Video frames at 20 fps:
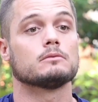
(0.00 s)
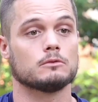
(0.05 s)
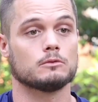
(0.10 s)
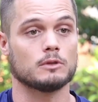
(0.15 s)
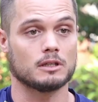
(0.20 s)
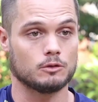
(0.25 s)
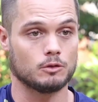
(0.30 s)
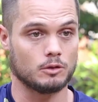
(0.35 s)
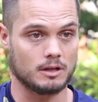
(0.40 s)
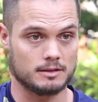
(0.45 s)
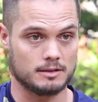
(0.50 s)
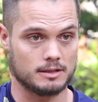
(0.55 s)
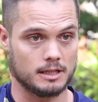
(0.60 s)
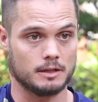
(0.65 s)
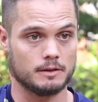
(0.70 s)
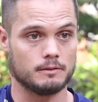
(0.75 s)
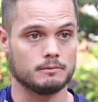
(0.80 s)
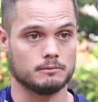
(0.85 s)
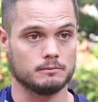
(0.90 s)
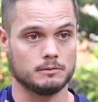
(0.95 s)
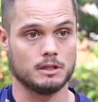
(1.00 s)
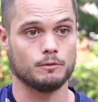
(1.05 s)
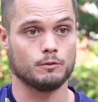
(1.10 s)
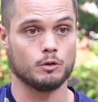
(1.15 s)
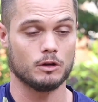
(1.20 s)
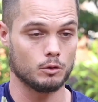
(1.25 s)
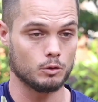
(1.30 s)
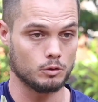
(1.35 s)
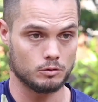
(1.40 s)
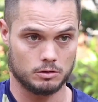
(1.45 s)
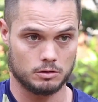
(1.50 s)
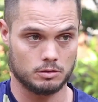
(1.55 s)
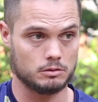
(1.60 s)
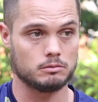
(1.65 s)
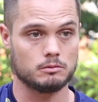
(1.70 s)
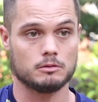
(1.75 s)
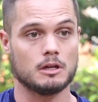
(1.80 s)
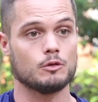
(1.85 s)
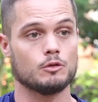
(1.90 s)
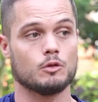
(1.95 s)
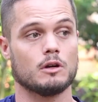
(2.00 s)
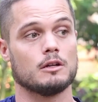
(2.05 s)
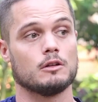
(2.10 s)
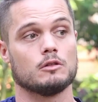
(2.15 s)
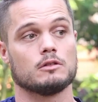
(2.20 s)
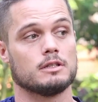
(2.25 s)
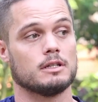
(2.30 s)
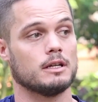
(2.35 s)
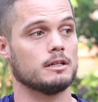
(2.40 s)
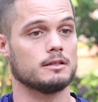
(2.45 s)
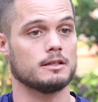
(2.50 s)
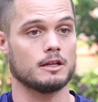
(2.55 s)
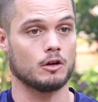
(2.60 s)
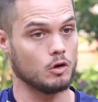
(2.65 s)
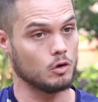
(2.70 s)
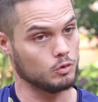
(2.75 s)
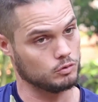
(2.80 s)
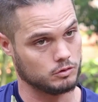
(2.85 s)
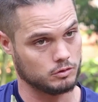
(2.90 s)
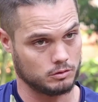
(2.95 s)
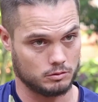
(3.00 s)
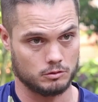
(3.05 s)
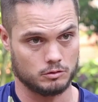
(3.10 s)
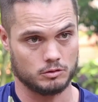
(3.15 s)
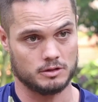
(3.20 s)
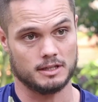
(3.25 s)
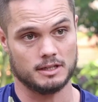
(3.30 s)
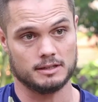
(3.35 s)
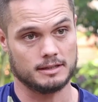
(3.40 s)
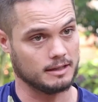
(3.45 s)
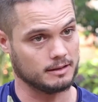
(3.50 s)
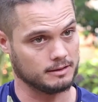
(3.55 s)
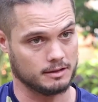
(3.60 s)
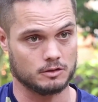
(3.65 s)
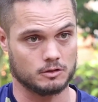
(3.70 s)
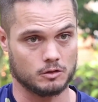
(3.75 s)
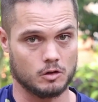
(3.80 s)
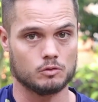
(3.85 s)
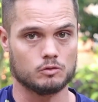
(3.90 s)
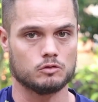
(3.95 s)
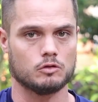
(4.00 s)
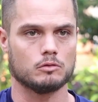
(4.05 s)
What you can say, if we lose, now you cannot say it's the coach or it's the tactics coach.